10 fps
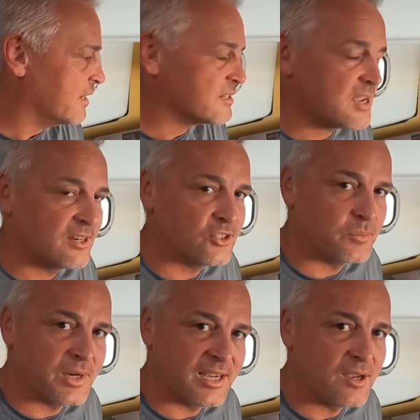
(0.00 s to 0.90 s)

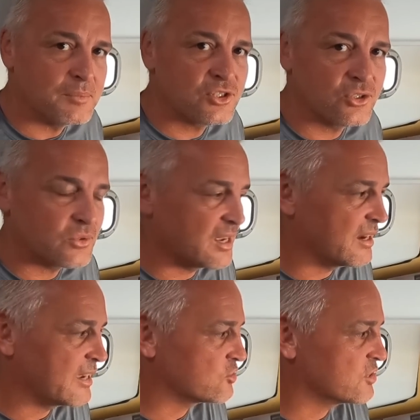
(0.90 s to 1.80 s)
intelligent when it comes to
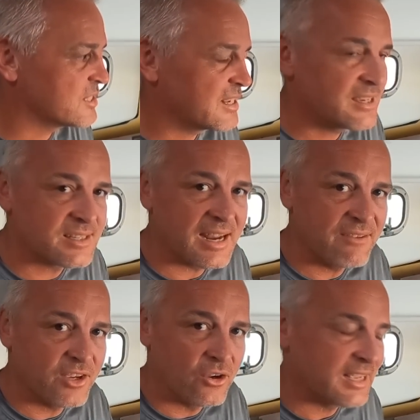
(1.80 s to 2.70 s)
electricity. He's an
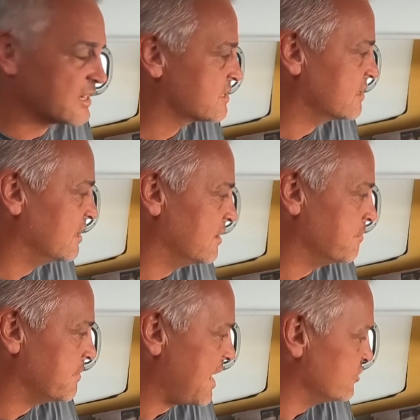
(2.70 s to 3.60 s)
avionics
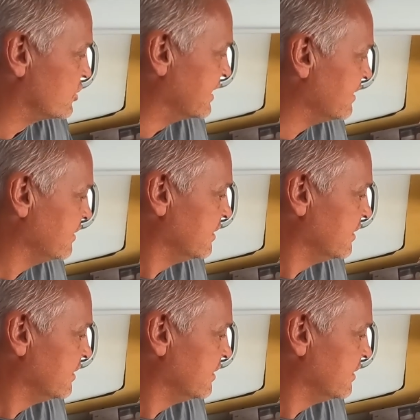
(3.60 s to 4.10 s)
engineer.